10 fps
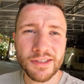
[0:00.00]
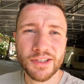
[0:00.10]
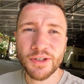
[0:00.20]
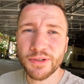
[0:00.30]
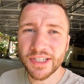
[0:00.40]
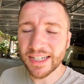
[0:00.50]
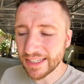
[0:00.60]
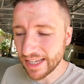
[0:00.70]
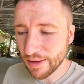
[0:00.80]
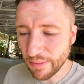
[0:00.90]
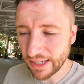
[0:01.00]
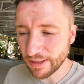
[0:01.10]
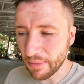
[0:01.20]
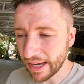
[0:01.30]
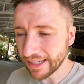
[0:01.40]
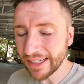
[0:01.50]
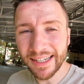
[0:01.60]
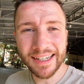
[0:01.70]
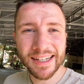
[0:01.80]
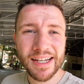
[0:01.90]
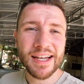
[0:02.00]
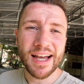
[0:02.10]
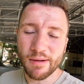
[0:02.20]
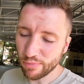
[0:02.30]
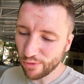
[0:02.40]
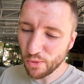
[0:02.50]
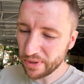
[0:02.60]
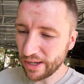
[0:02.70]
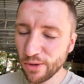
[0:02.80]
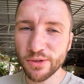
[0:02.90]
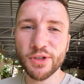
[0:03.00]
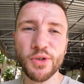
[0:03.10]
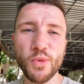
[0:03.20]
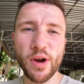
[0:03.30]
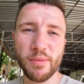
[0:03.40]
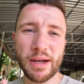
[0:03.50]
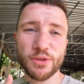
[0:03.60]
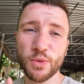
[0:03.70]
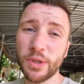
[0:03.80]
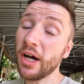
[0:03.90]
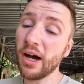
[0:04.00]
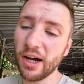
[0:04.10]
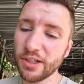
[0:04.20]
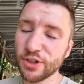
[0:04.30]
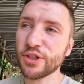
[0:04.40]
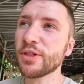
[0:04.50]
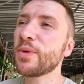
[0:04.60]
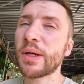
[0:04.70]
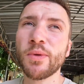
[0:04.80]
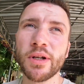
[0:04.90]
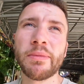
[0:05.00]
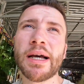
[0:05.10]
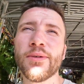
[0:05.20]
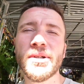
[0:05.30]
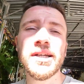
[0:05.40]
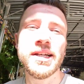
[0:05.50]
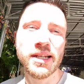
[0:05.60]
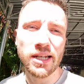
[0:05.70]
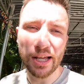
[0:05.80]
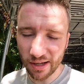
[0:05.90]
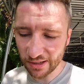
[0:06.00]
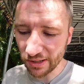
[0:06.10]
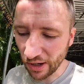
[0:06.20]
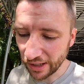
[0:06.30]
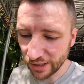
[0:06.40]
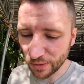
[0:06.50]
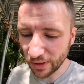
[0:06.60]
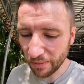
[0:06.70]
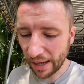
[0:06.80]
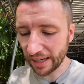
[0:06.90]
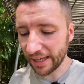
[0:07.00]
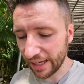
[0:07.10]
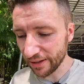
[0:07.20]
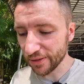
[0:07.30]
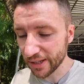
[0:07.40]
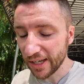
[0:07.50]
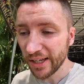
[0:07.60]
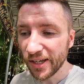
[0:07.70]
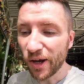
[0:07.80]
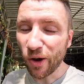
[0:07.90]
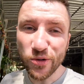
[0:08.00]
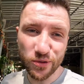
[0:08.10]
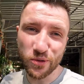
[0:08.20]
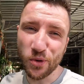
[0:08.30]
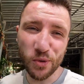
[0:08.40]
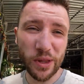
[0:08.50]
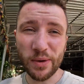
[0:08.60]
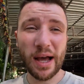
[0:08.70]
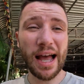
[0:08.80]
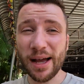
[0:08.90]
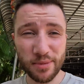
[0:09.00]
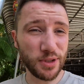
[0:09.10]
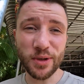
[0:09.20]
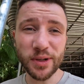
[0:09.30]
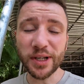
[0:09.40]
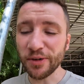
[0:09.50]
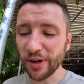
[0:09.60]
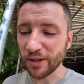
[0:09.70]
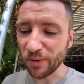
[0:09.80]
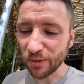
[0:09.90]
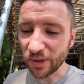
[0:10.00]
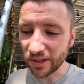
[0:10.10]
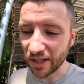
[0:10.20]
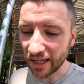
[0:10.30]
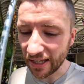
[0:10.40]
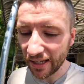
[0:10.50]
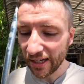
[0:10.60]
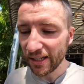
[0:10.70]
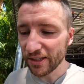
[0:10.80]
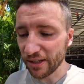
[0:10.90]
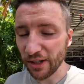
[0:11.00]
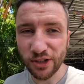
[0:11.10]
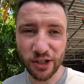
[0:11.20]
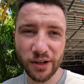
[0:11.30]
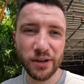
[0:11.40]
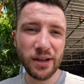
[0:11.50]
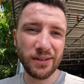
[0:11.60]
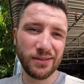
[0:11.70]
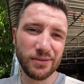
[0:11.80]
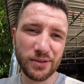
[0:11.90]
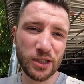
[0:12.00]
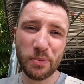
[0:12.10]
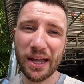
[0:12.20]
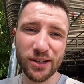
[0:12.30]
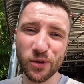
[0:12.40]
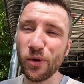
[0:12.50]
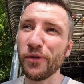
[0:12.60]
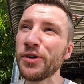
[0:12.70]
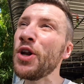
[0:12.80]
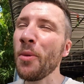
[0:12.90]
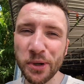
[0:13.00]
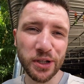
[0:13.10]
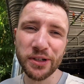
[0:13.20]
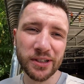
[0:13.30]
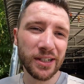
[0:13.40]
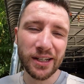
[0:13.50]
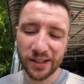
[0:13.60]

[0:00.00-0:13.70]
So, second day in Battambang, and before we get on to whereabouts we are, just a quick one about last night's with the bat caves. Overall, they were absolutely incredible to see such a spectacle, phenomenon.